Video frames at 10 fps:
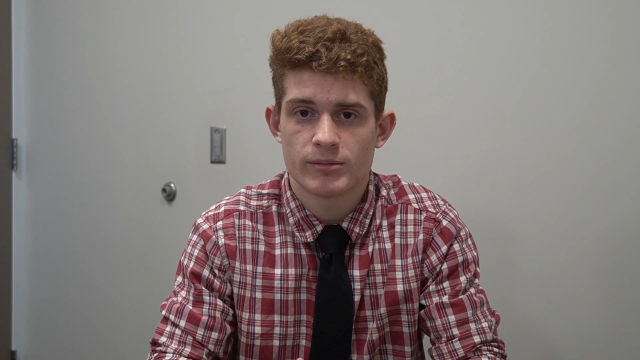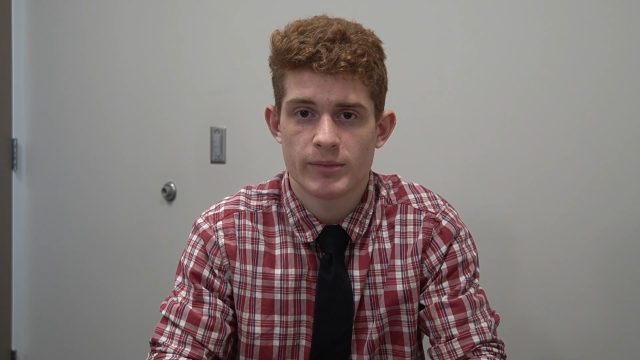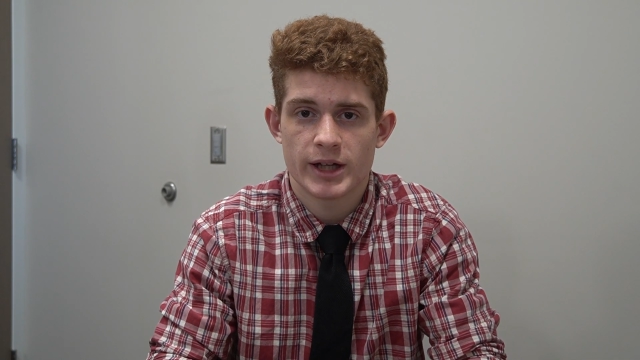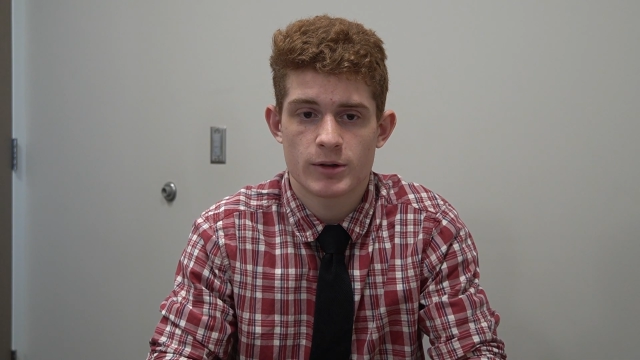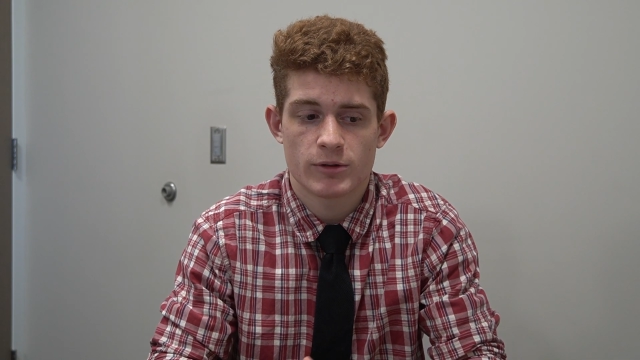
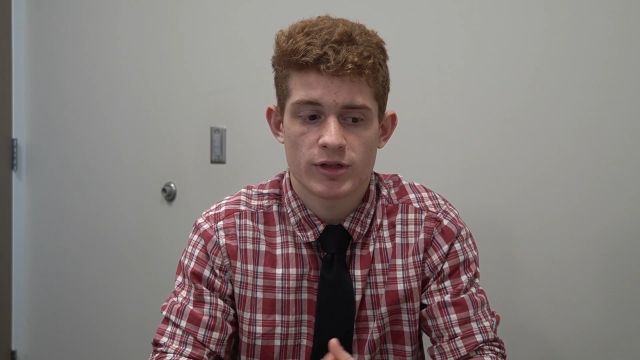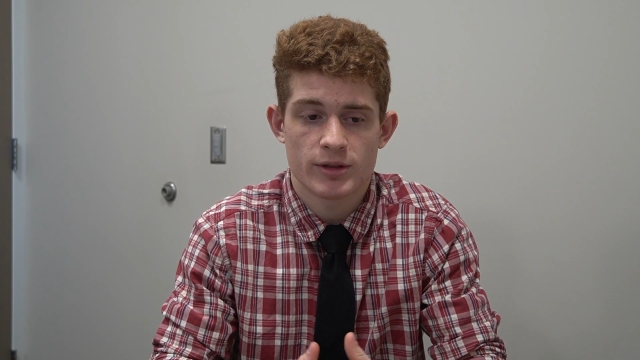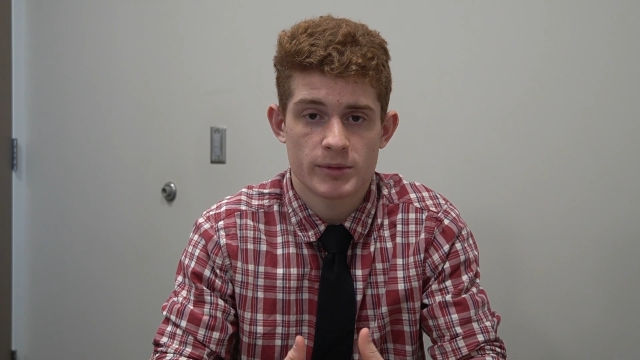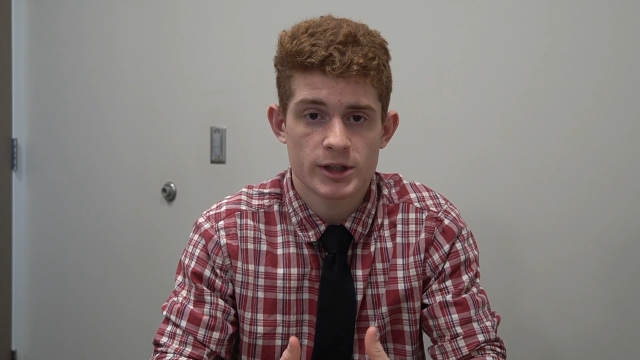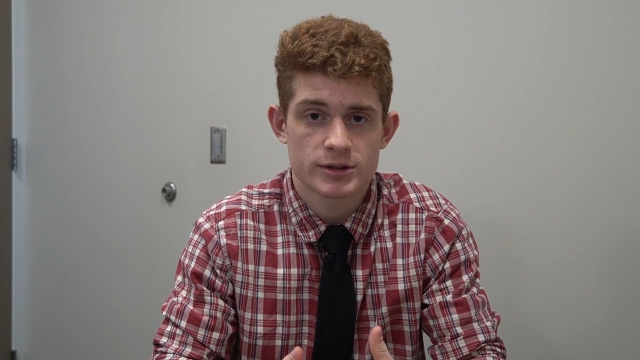make with
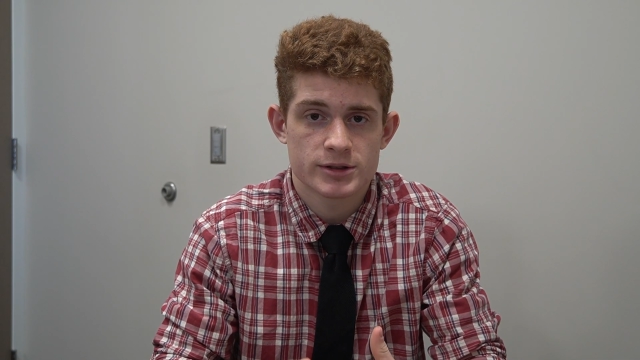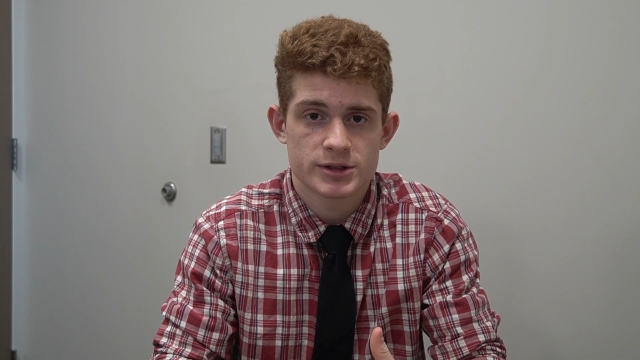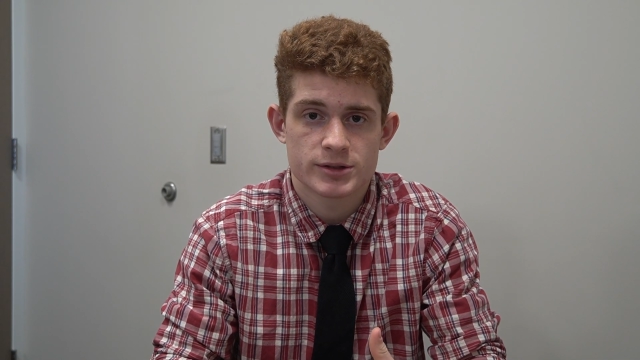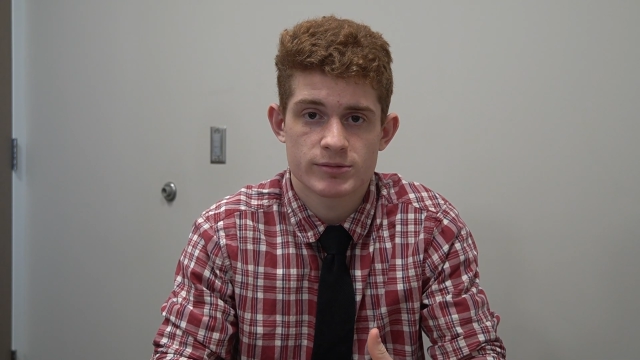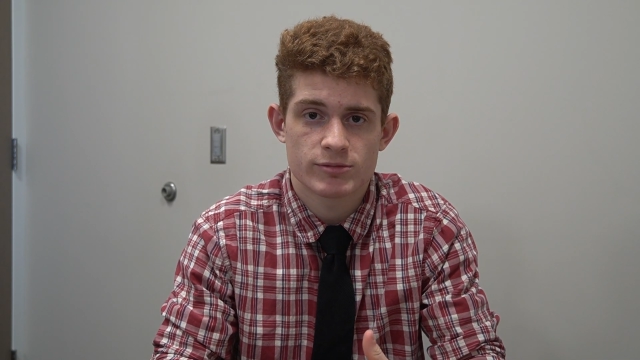the
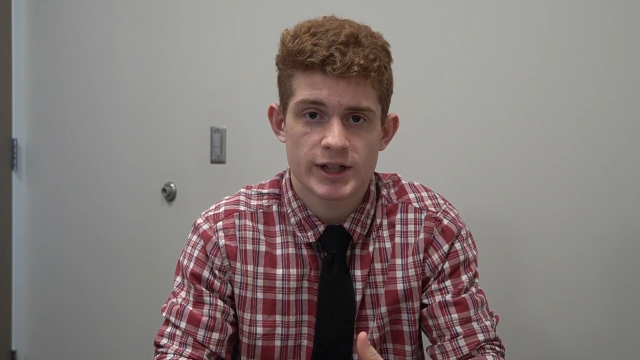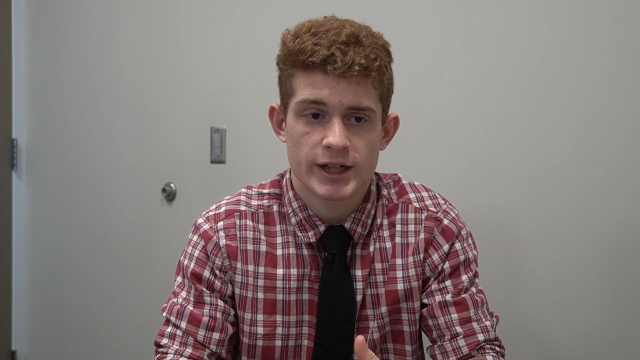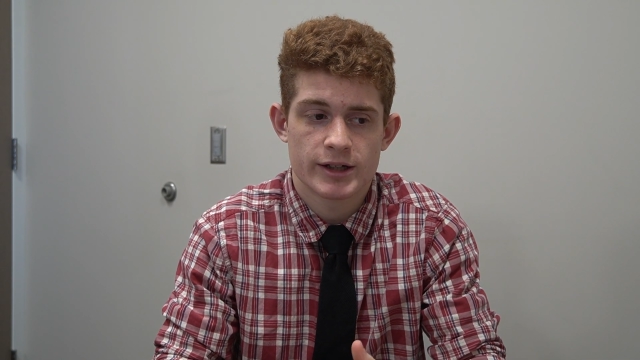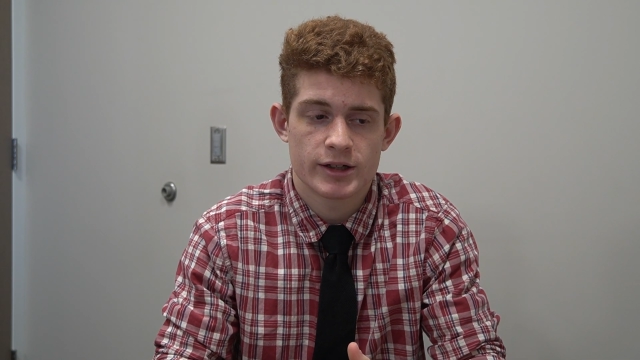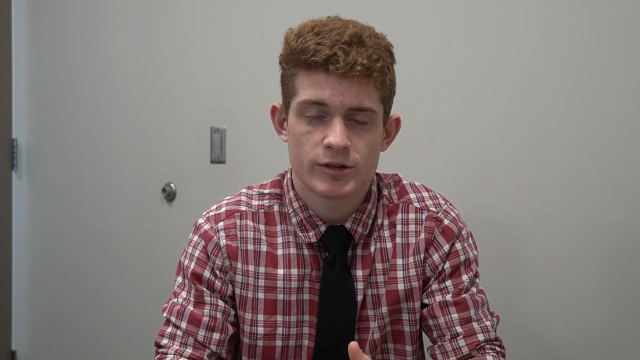monks
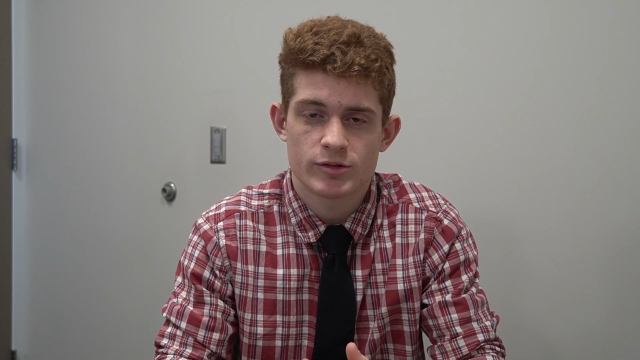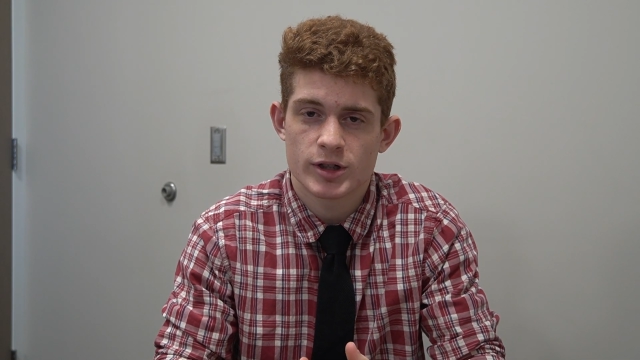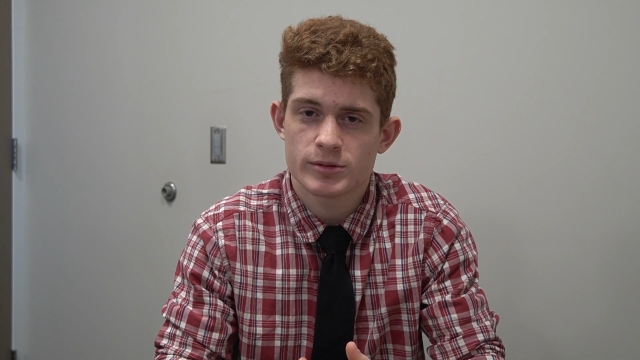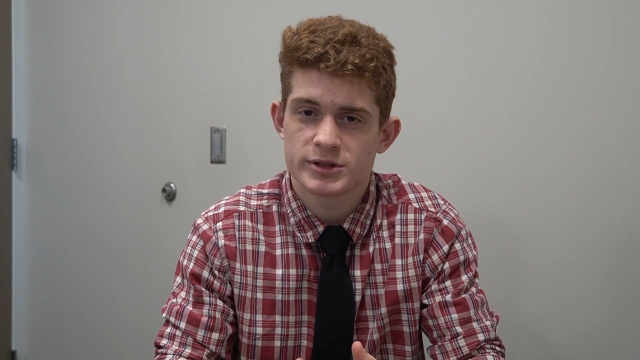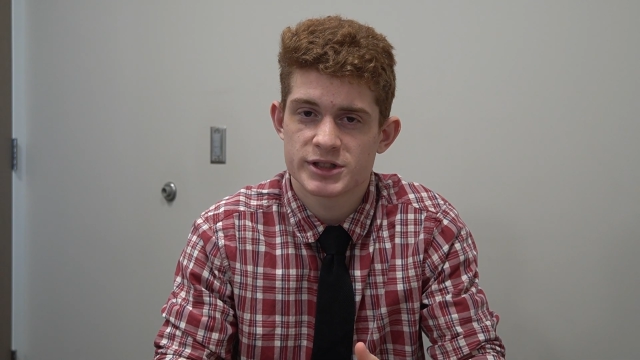that you
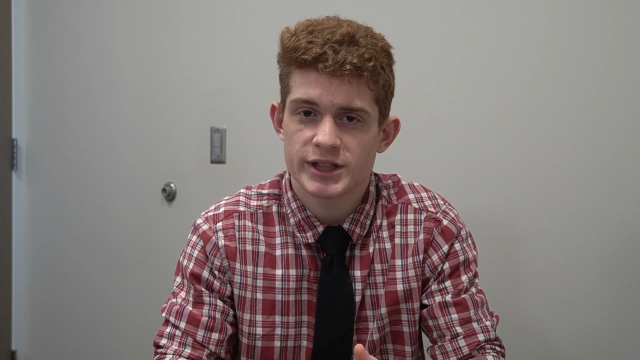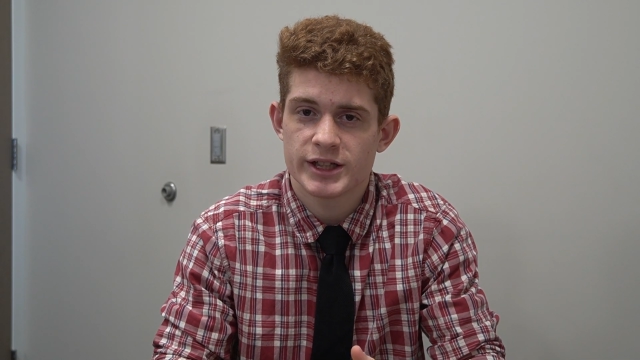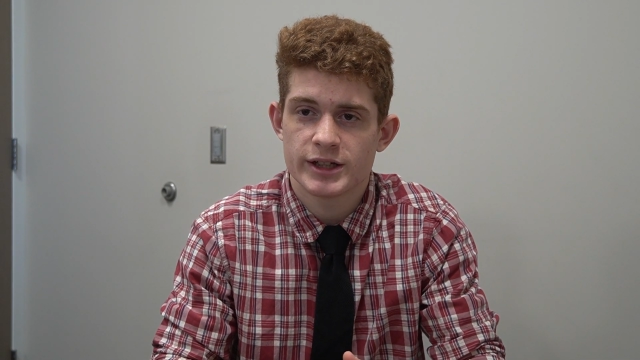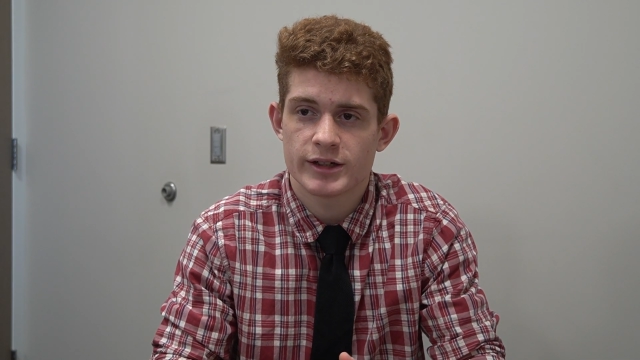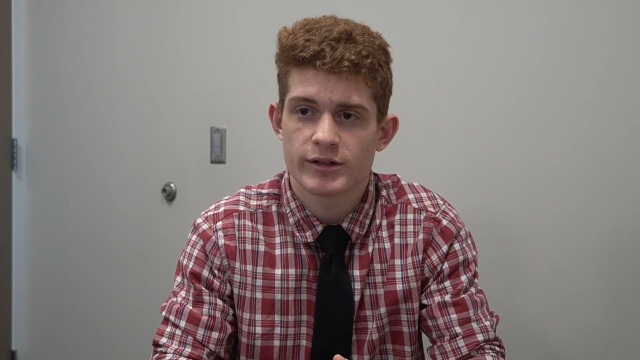don't
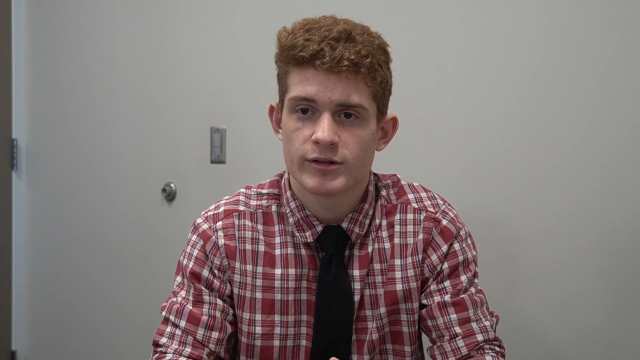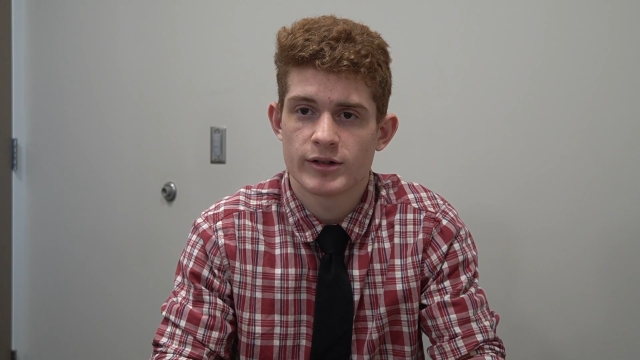see